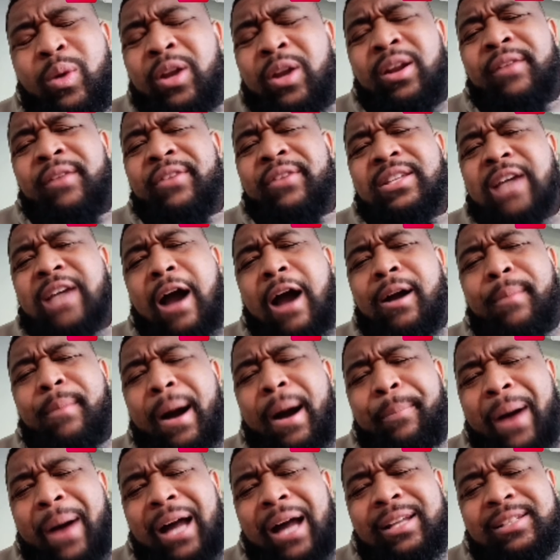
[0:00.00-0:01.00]
We don't even talk
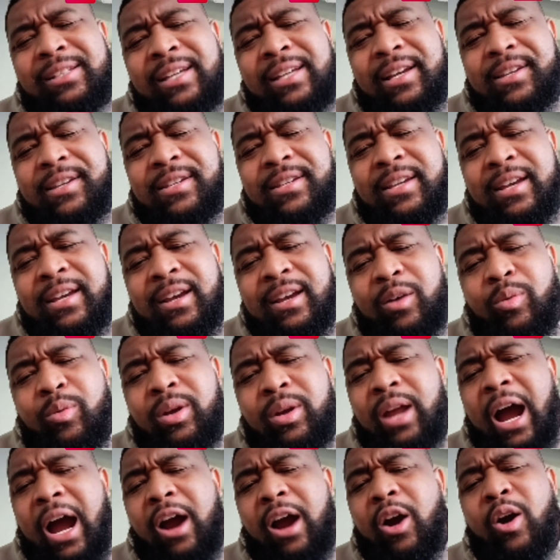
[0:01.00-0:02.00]
about politics.
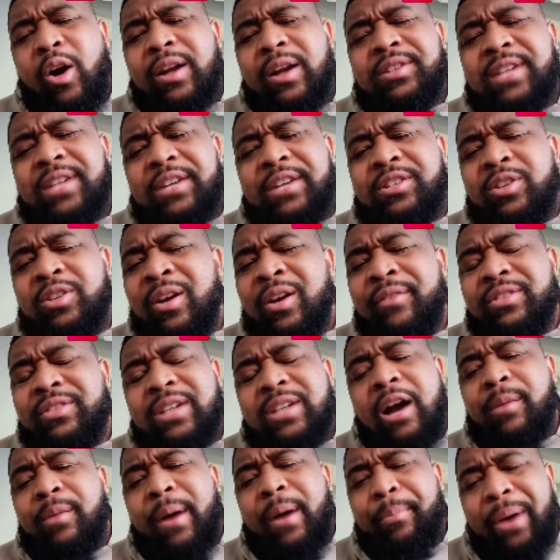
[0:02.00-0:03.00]
Our organization don't even
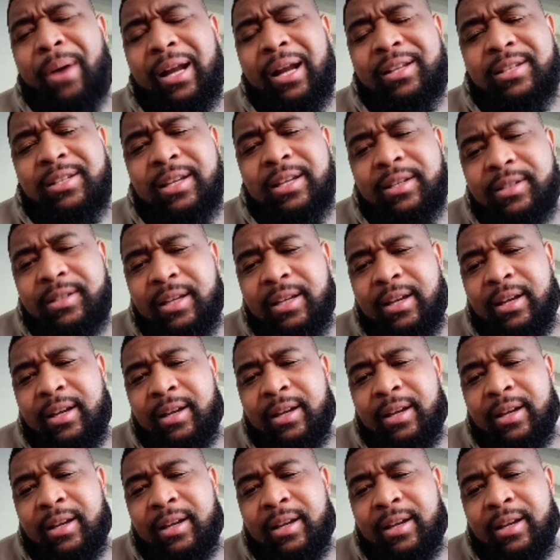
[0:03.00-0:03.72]
talk about politics.